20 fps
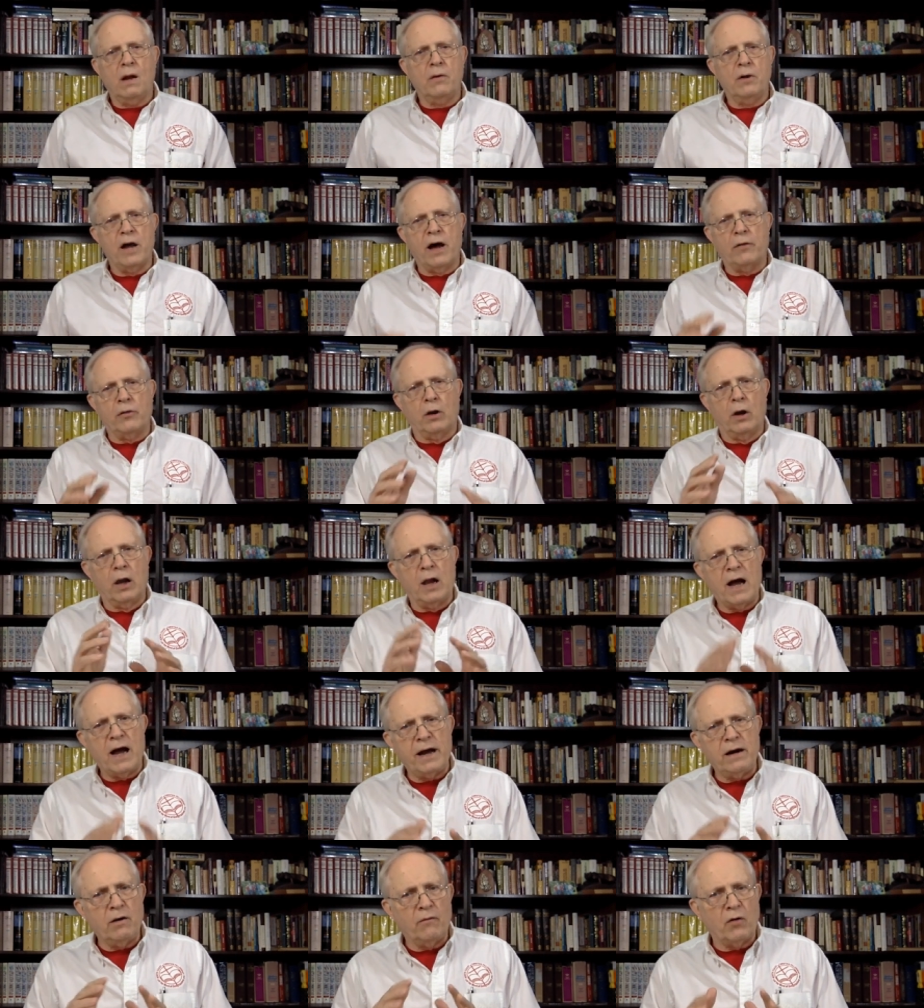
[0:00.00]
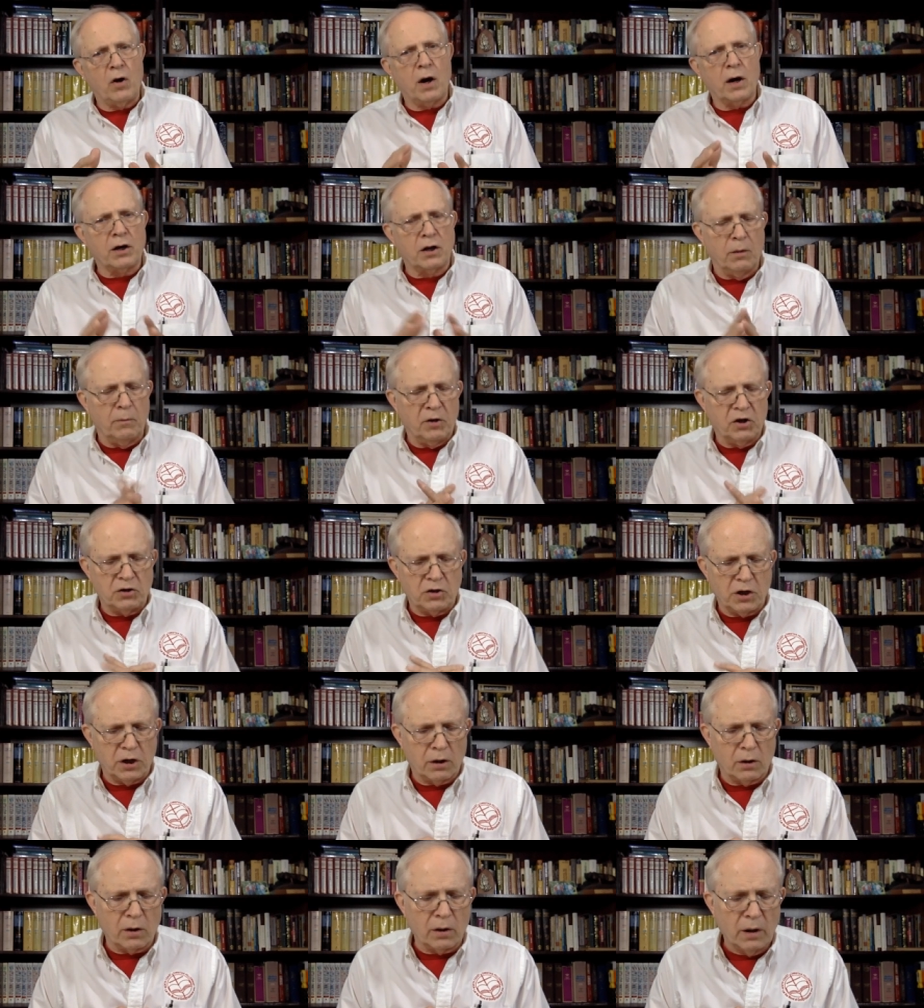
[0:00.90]
Now, the line of argument
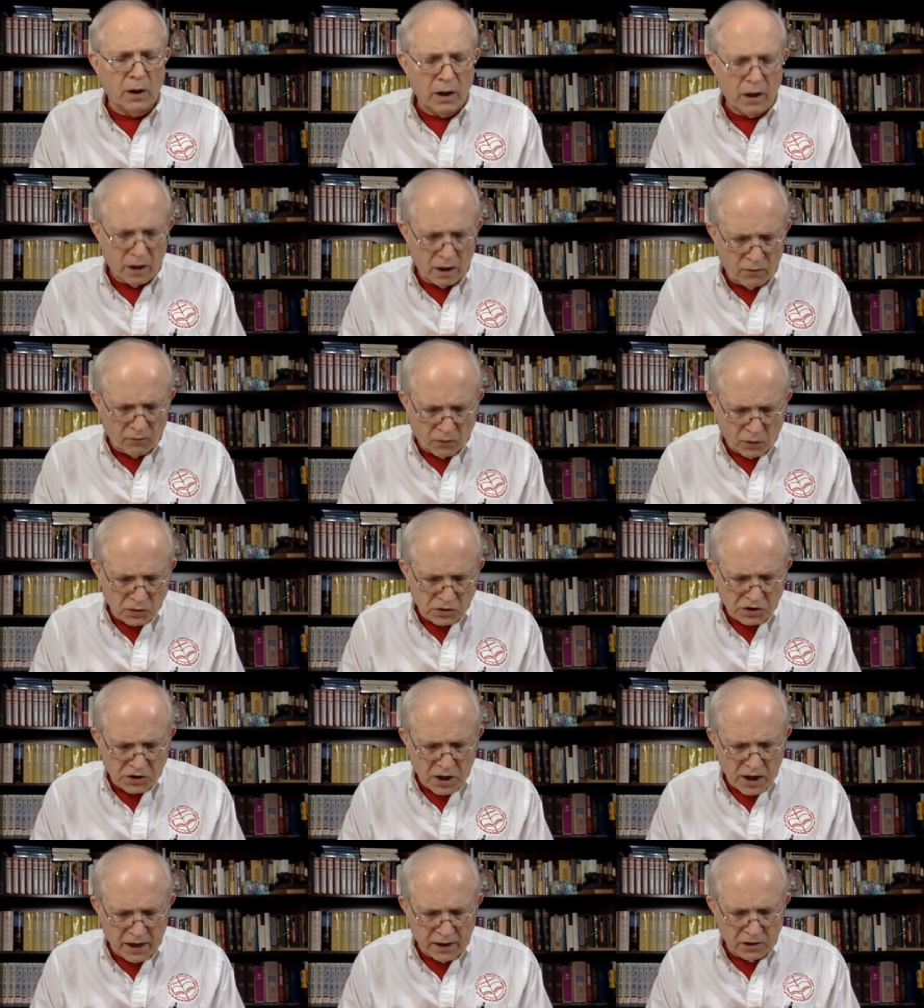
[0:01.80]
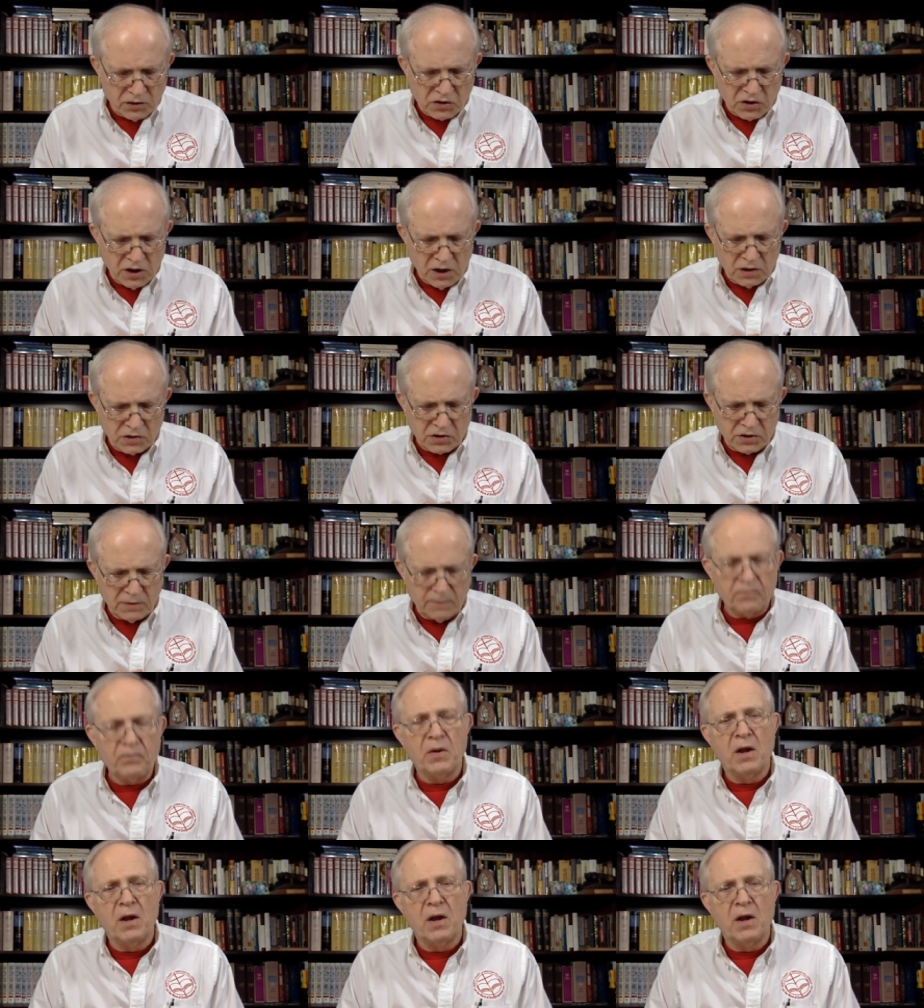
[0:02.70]
here in verse 9 is this